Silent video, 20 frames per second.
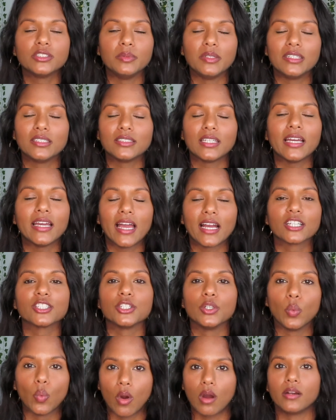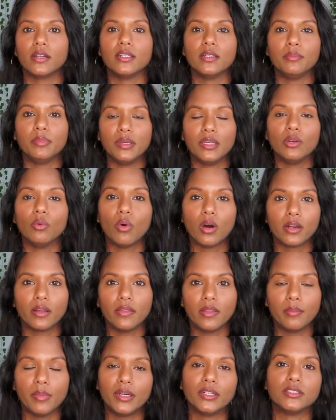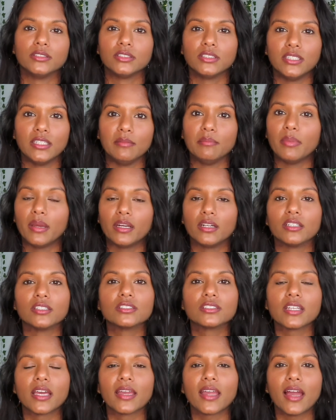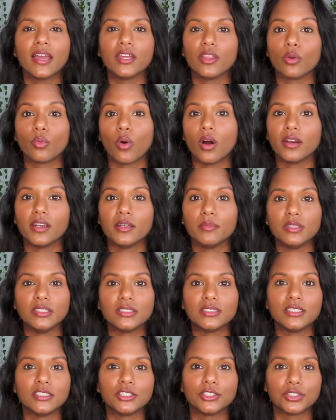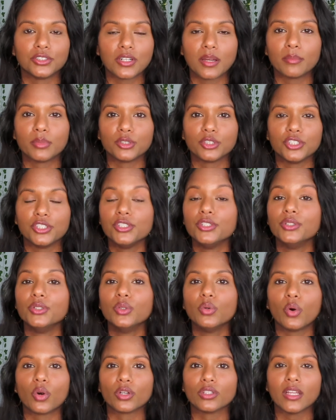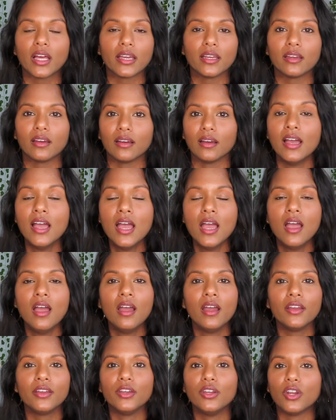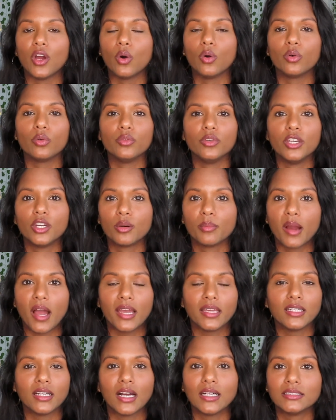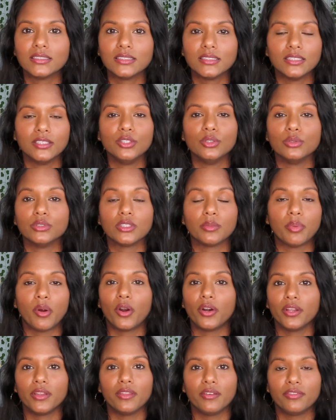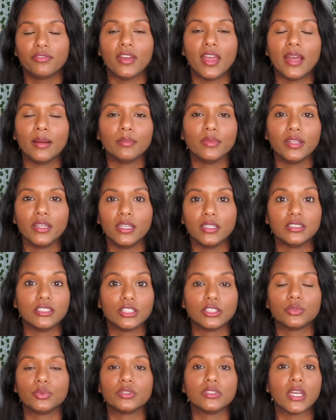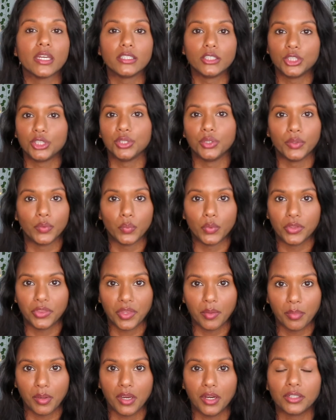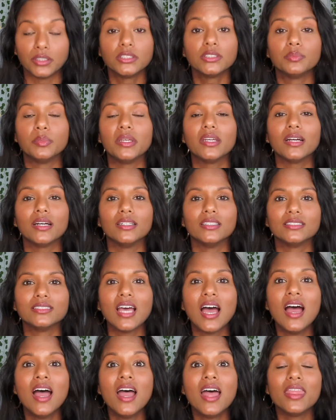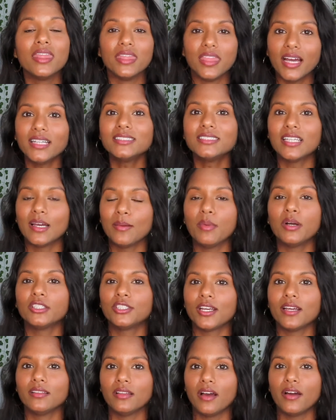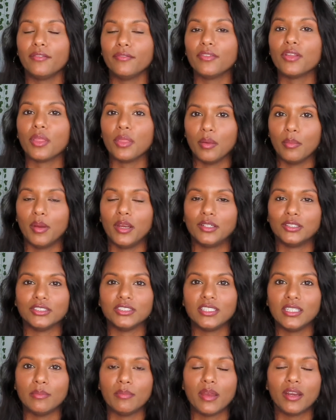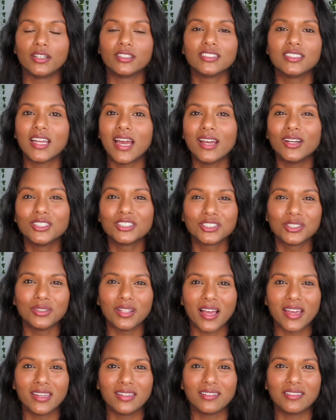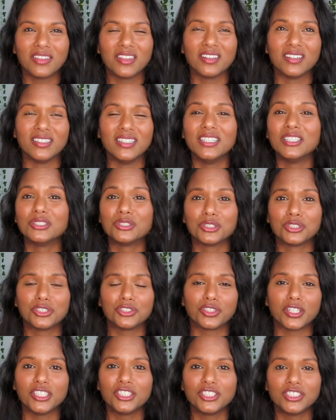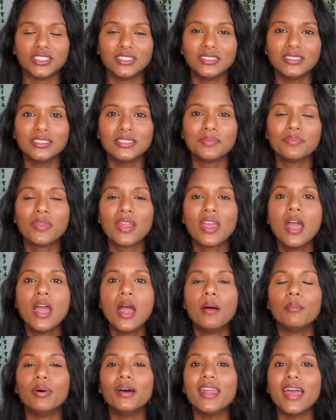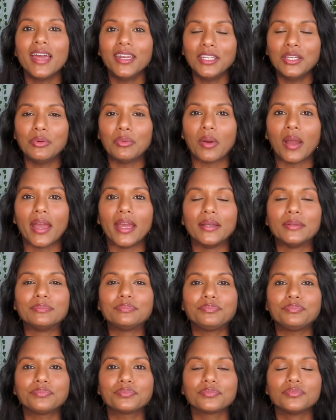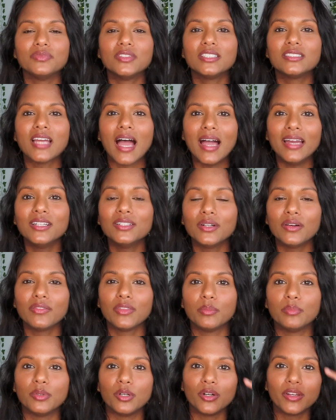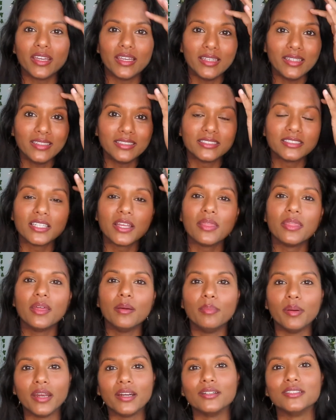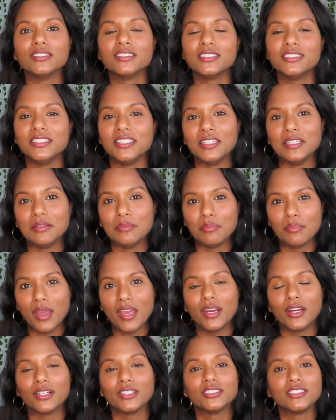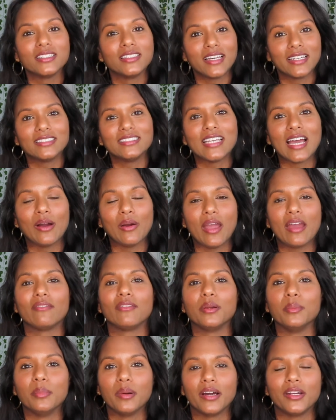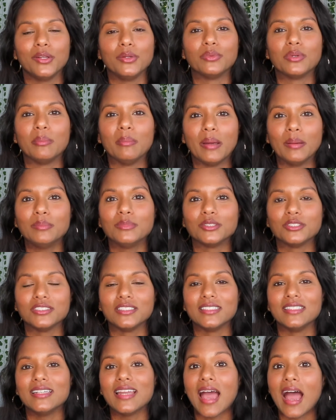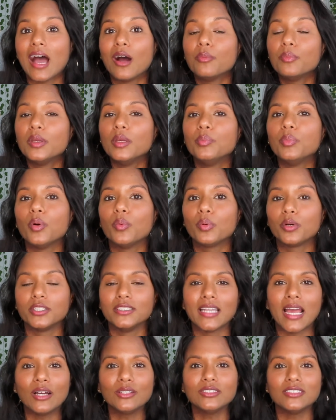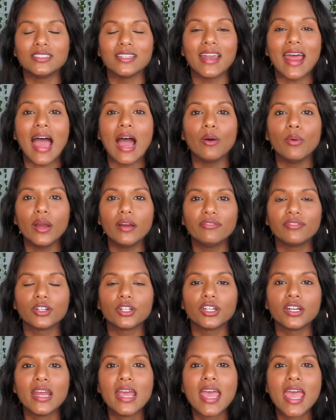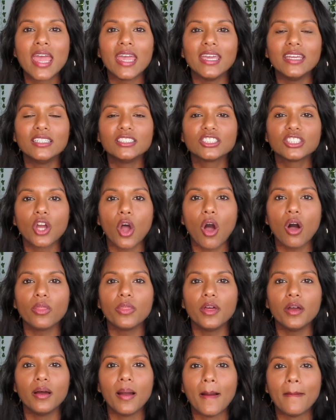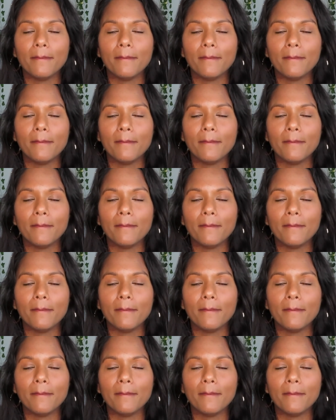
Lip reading: because I actually wanted to be one of the Berenstain Bears. Like, I either wanted to be sister number 2 or like a, nearby cousin who was a part of the family and just was like chilling with the bears because that's how much I loved the Berenstain Bears. And I also liked the illustrations. But anyway, the title of the book is The Berenstain Bears, and that's how everybody remembers it and how people pronounce it. However, it is called the